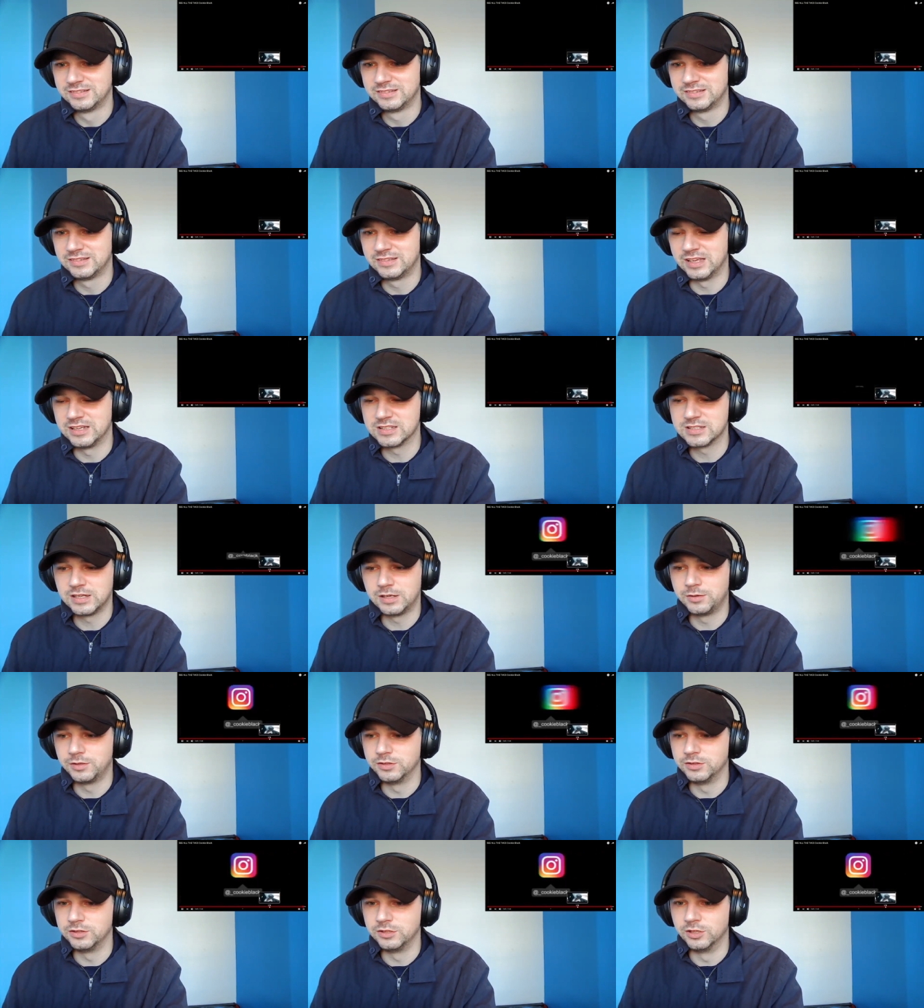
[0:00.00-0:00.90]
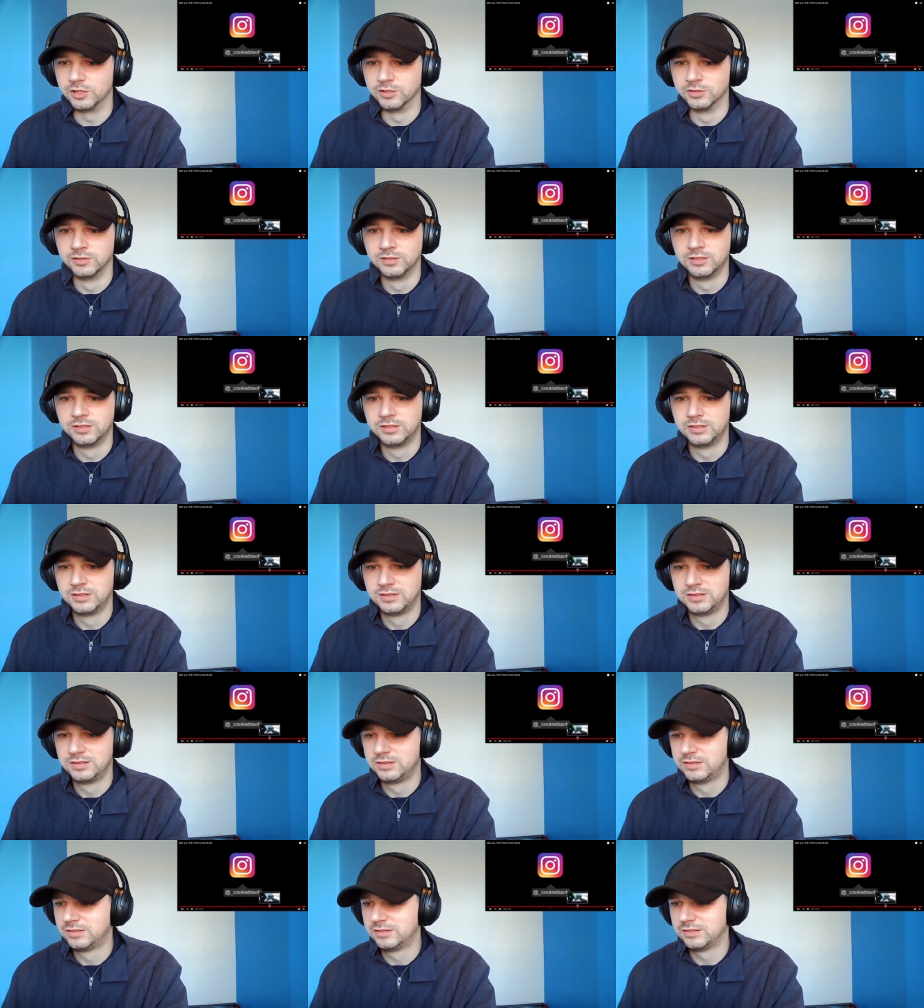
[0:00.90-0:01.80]
That's that one done.
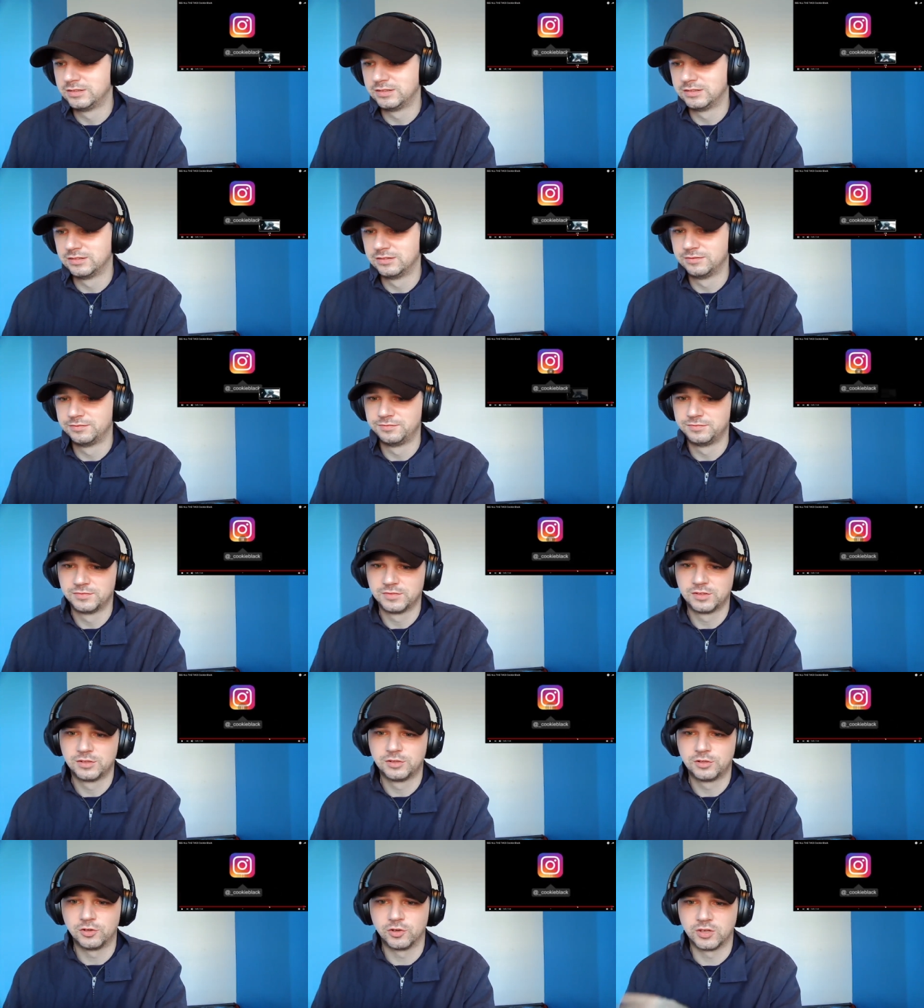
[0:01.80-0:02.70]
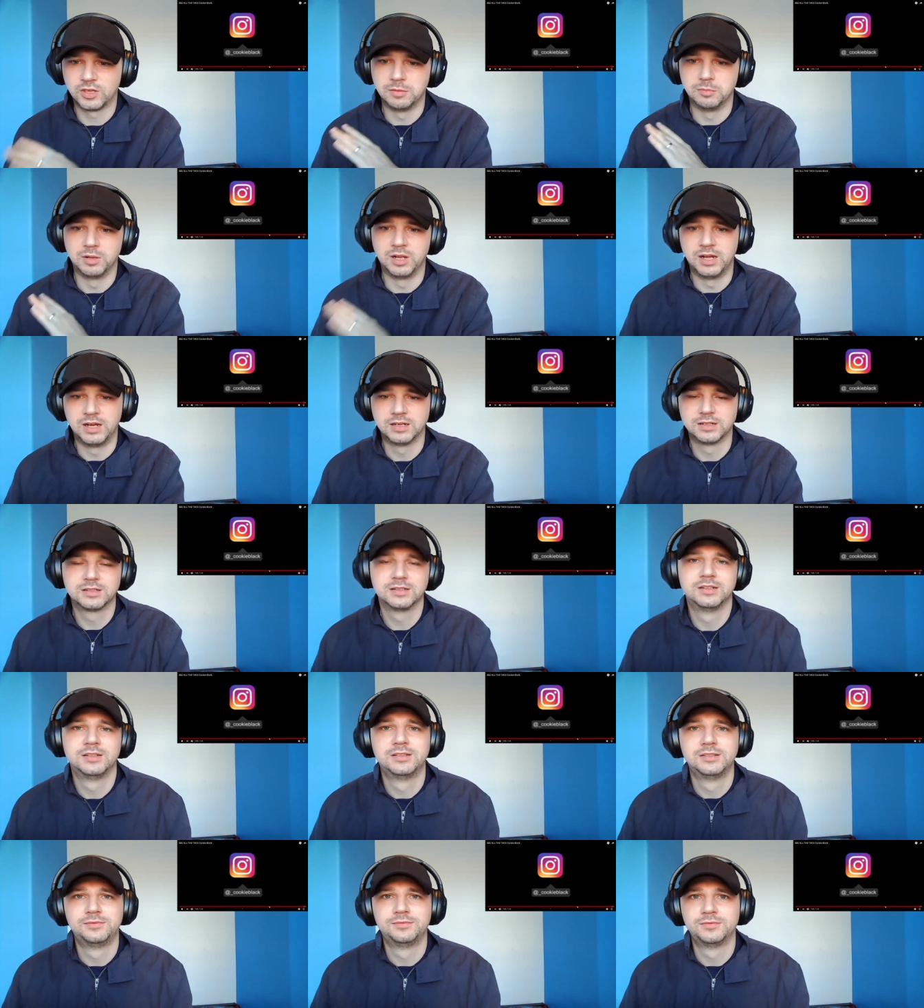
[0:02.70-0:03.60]
Cookie Black.
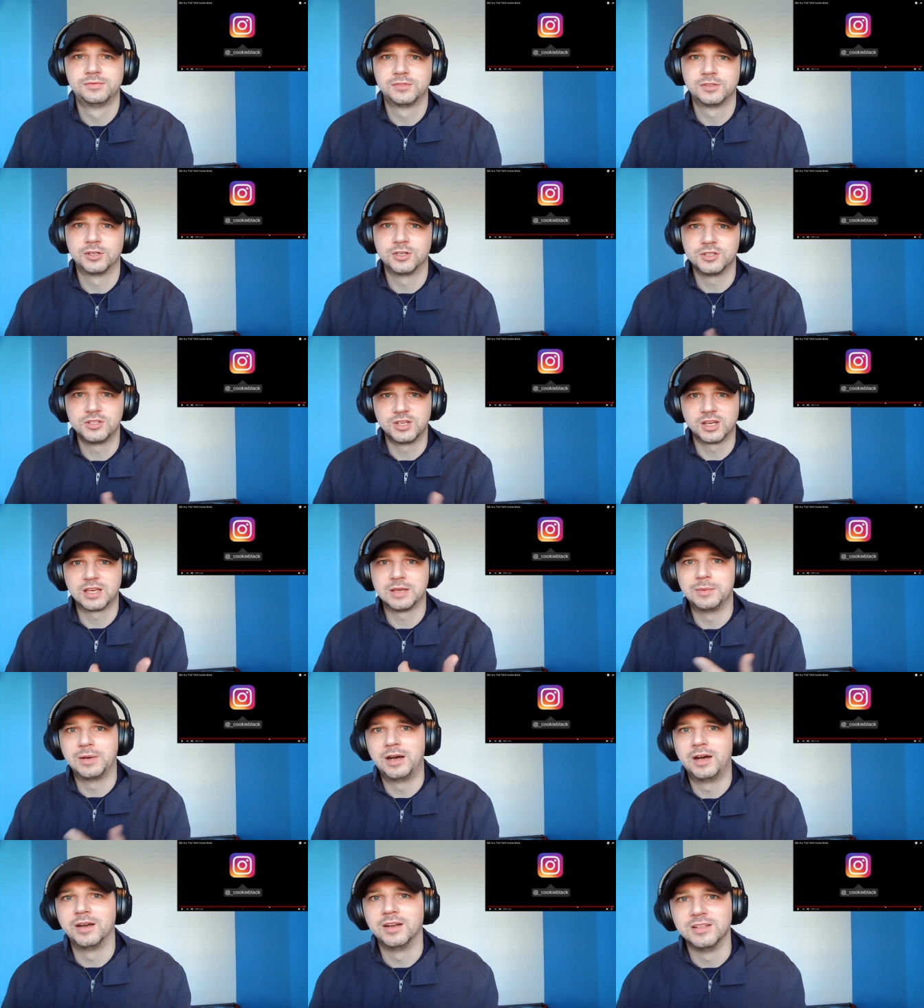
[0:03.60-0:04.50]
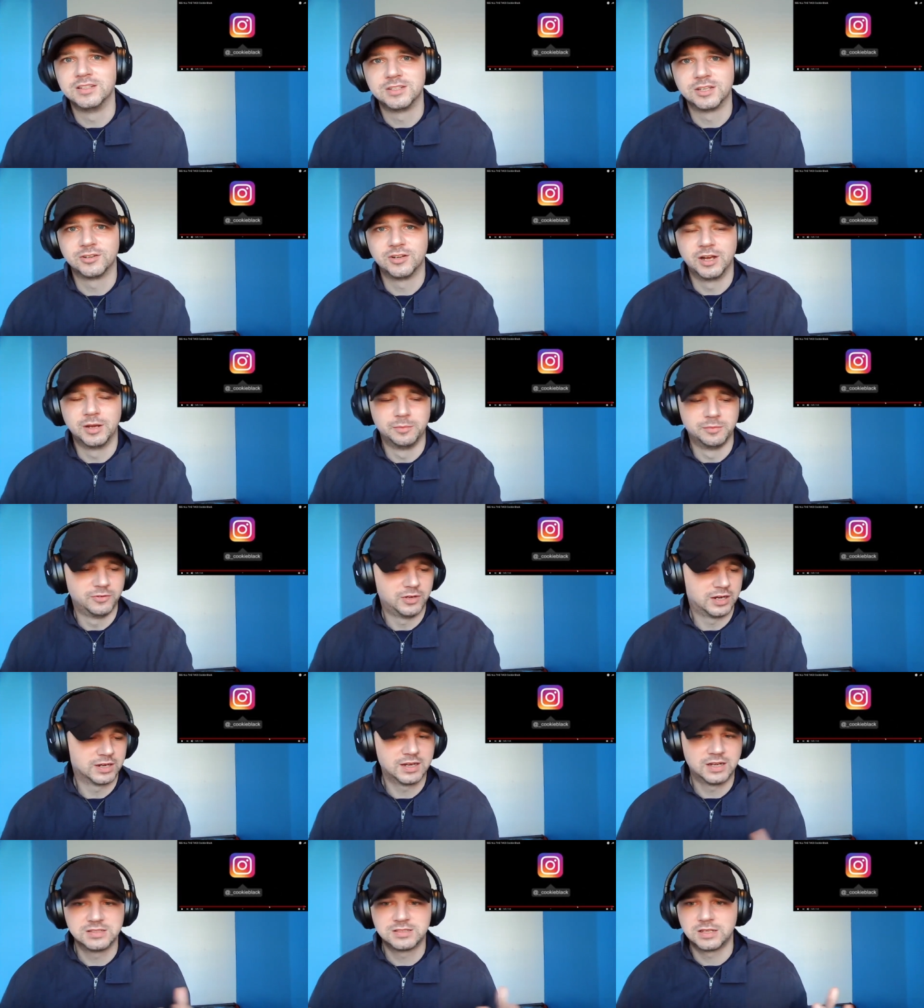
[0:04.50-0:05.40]
Go check him out on Instagram.
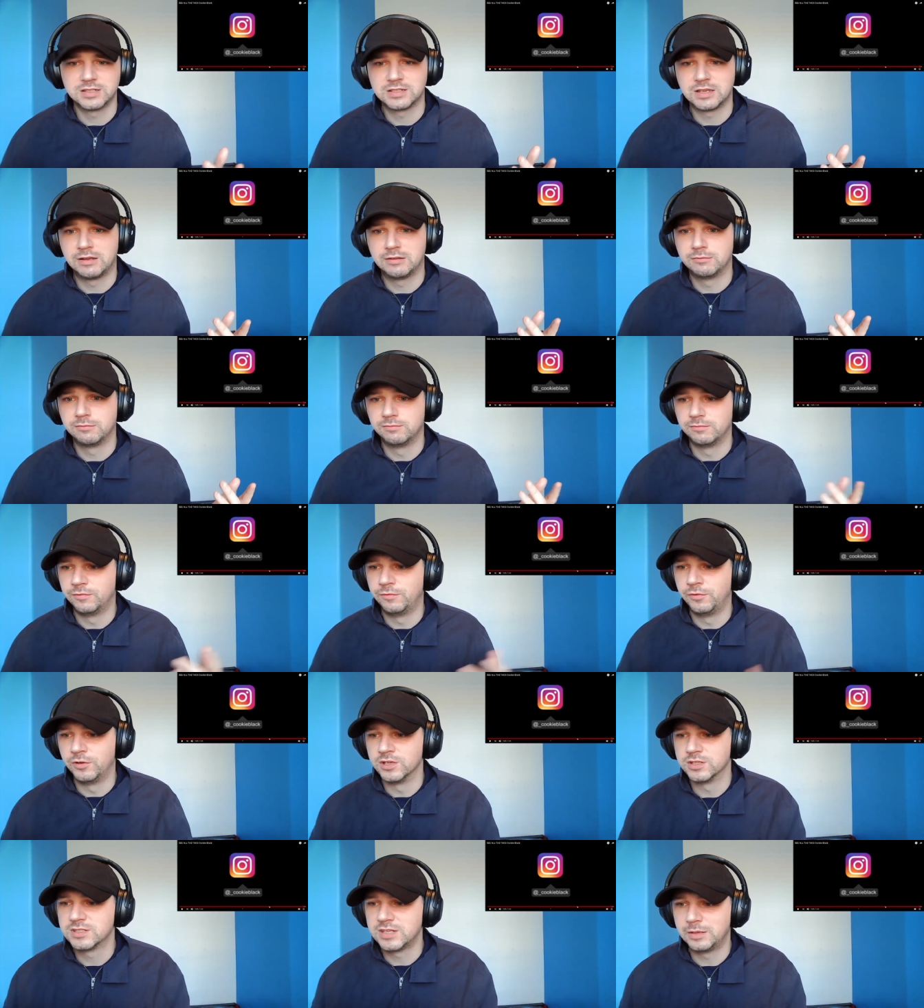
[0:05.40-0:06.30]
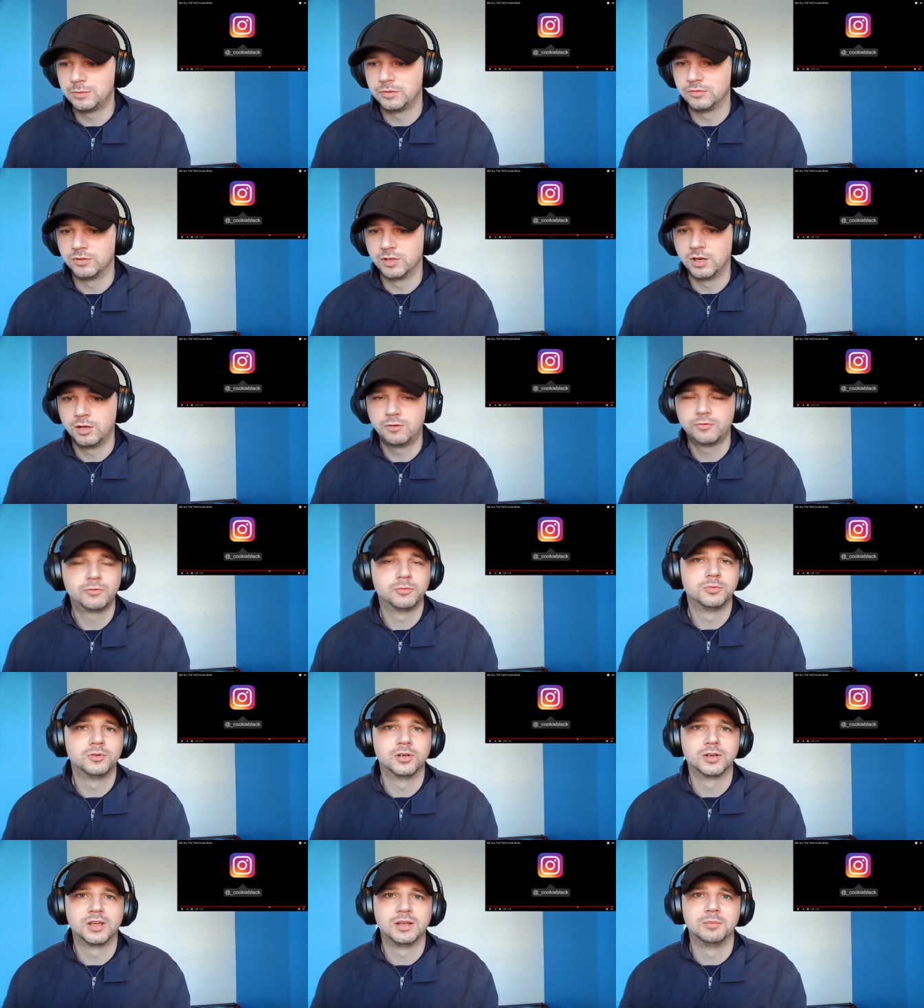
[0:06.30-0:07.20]
Right guys, that's that first time we've done it from
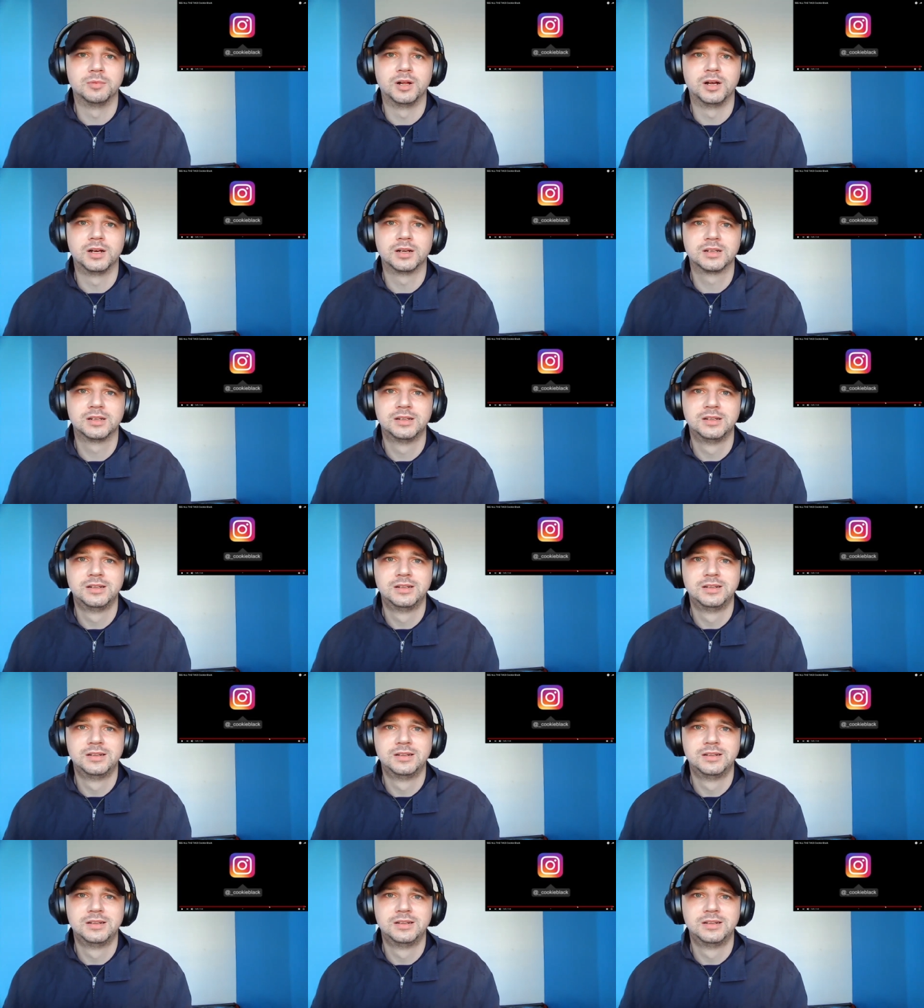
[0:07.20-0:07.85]
Cookie Black.